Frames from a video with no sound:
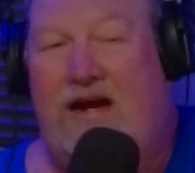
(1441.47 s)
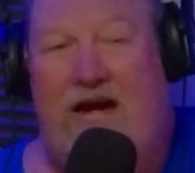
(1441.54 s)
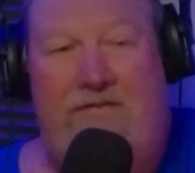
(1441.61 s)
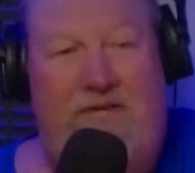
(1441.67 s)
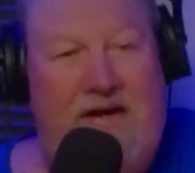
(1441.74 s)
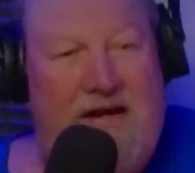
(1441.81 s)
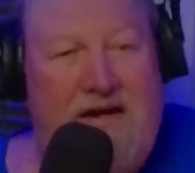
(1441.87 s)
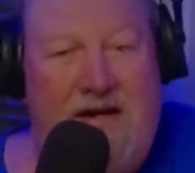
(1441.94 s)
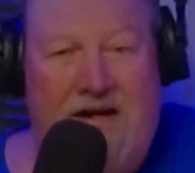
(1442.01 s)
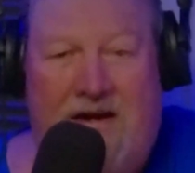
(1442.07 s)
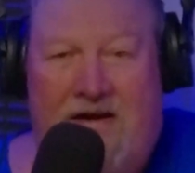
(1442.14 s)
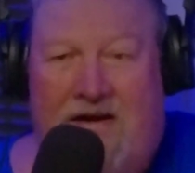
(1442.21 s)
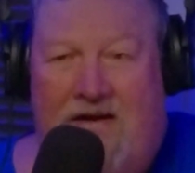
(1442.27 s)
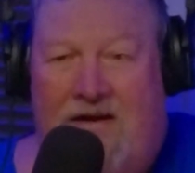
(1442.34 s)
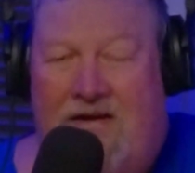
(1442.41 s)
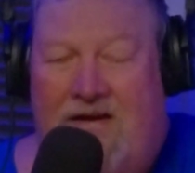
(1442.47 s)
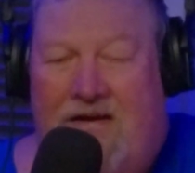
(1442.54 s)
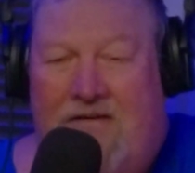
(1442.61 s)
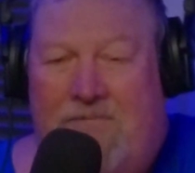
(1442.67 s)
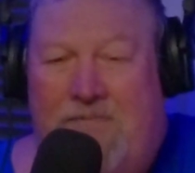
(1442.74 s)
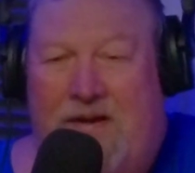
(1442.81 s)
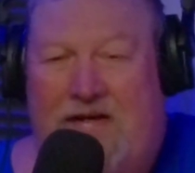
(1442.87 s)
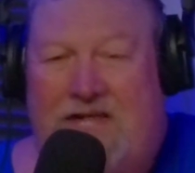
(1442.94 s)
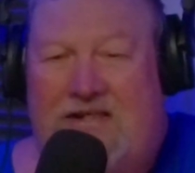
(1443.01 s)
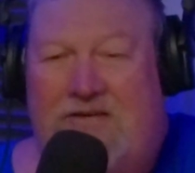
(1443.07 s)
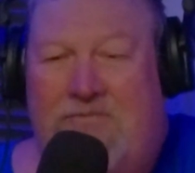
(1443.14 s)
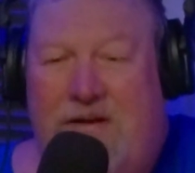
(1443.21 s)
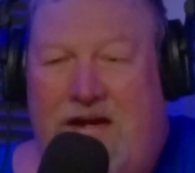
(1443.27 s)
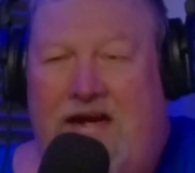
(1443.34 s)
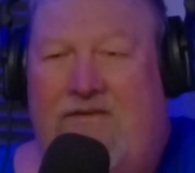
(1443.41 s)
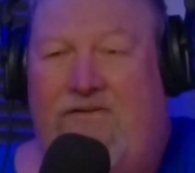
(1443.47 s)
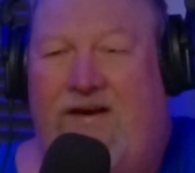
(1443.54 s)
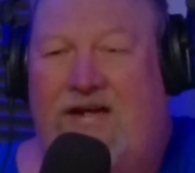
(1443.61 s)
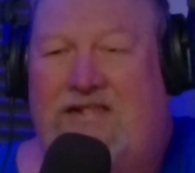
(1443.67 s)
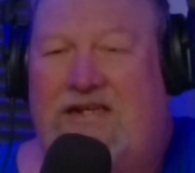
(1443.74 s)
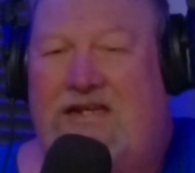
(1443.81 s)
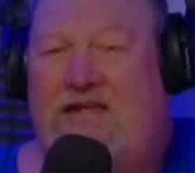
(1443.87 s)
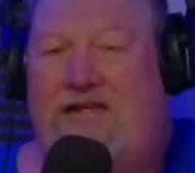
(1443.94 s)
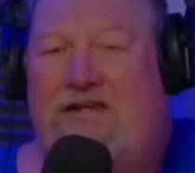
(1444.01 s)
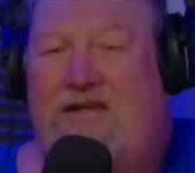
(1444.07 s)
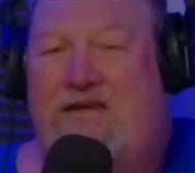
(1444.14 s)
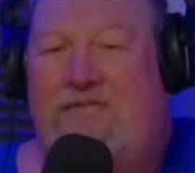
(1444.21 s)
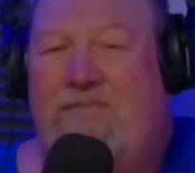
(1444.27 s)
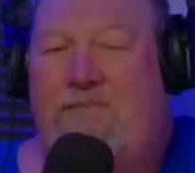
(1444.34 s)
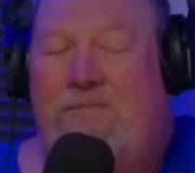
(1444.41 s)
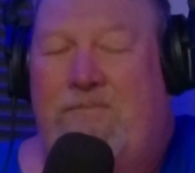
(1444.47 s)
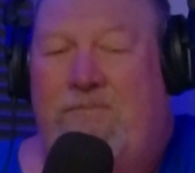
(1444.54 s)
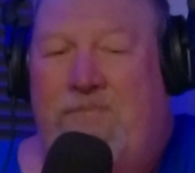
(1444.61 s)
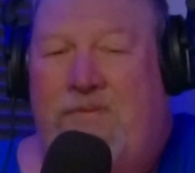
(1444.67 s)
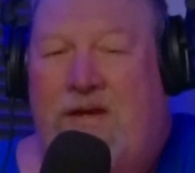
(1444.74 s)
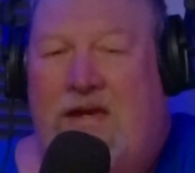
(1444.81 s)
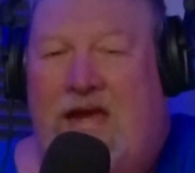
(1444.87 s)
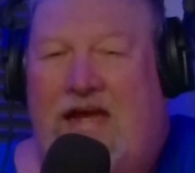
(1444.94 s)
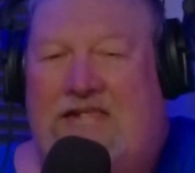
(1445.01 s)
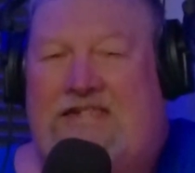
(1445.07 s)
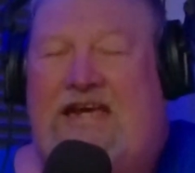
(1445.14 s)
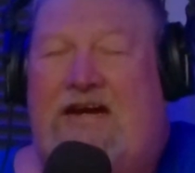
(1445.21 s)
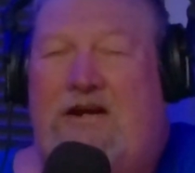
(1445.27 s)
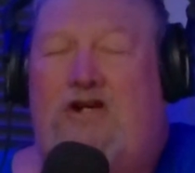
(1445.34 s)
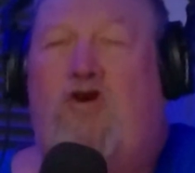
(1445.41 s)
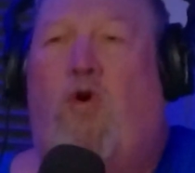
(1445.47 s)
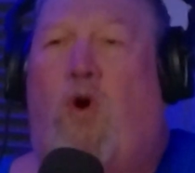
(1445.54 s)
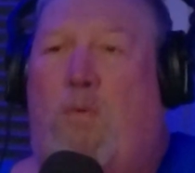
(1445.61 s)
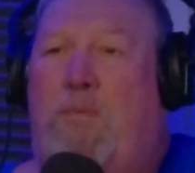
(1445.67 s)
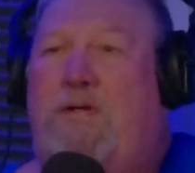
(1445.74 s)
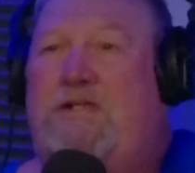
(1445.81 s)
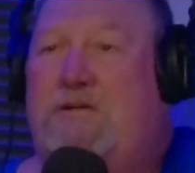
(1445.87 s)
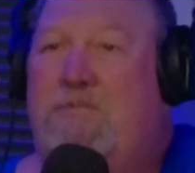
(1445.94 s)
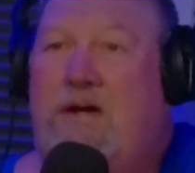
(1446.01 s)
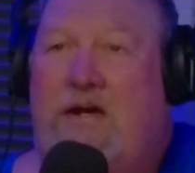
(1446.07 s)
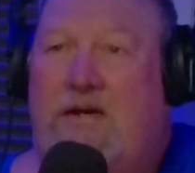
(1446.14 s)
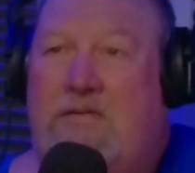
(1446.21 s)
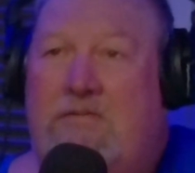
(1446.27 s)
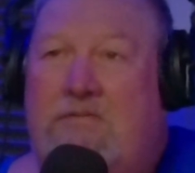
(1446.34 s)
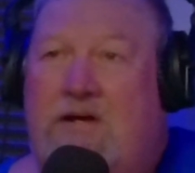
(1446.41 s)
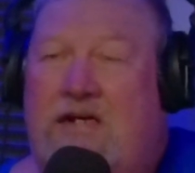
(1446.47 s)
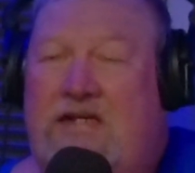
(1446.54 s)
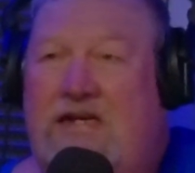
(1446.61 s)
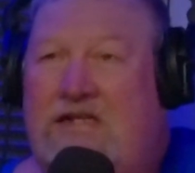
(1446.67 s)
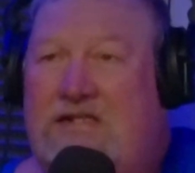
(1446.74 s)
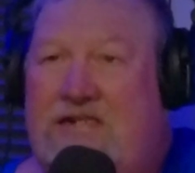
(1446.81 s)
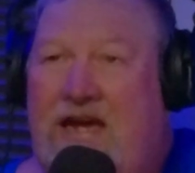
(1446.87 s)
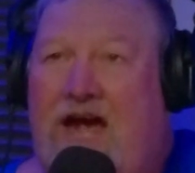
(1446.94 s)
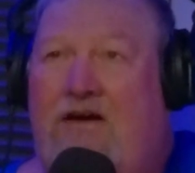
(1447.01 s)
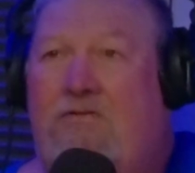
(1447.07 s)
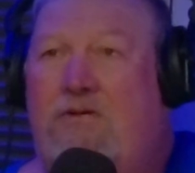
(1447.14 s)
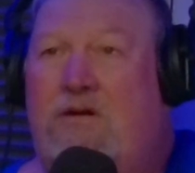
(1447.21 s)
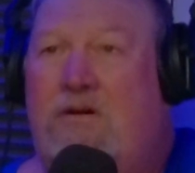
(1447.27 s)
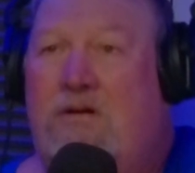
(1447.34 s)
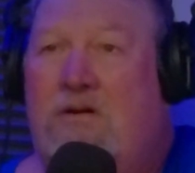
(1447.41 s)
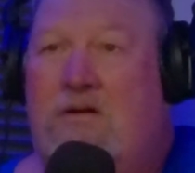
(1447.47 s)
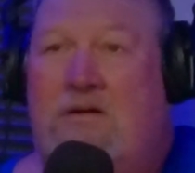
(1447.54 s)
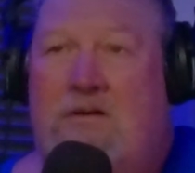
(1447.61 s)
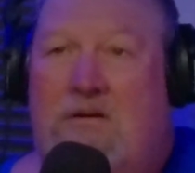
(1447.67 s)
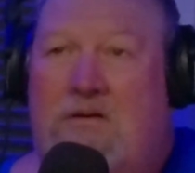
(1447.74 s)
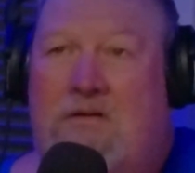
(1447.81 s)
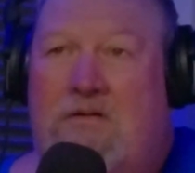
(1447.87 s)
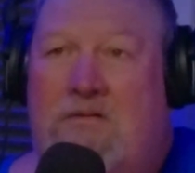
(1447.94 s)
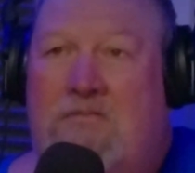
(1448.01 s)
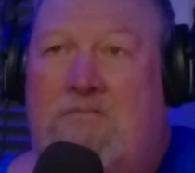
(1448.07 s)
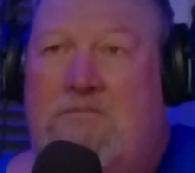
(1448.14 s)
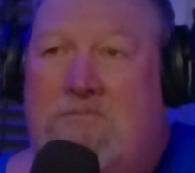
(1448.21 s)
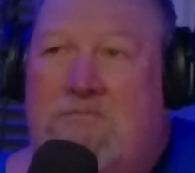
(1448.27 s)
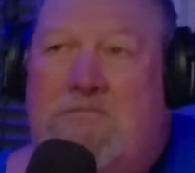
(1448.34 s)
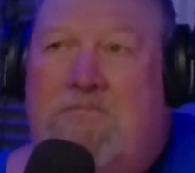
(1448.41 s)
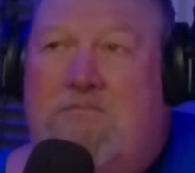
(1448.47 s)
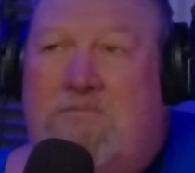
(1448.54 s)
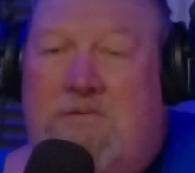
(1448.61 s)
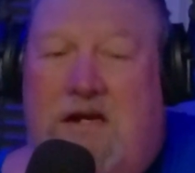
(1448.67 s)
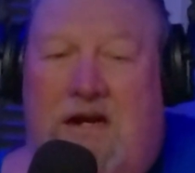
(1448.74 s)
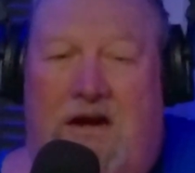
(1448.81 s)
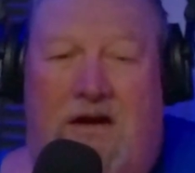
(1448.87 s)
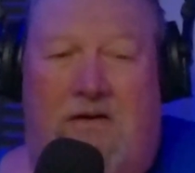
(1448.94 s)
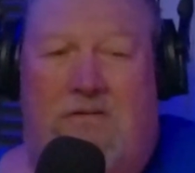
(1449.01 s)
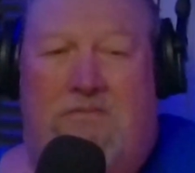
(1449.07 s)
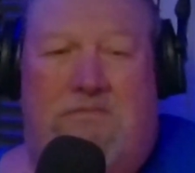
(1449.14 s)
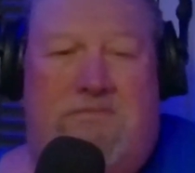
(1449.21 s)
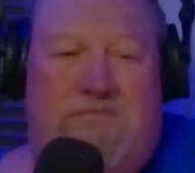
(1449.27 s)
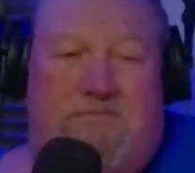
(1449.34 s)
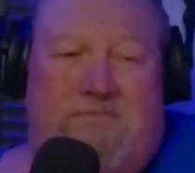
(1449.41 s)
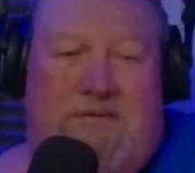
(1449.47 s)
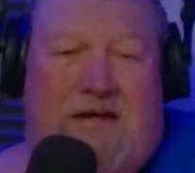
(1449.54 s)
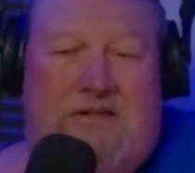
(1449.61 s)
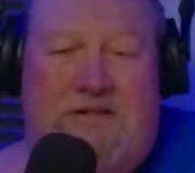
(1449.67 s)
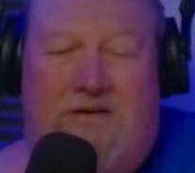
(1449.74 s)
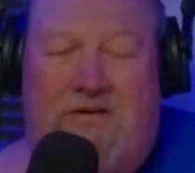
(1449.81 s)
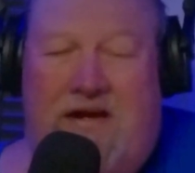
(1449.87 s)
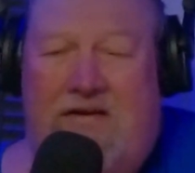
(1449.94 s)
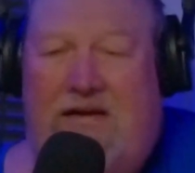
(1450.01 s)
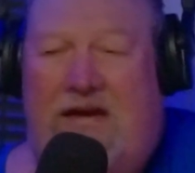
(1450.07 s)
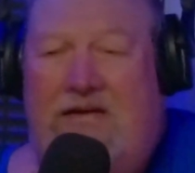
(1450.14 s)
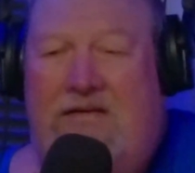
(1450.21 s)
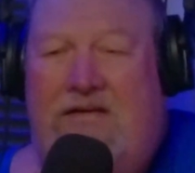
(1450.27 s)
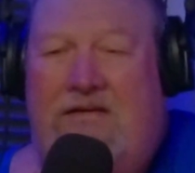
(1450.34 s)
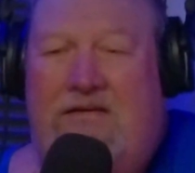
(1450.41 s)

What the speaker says: every, but to me it wasn't. It sounded corporate to me. It didn't sound, as though it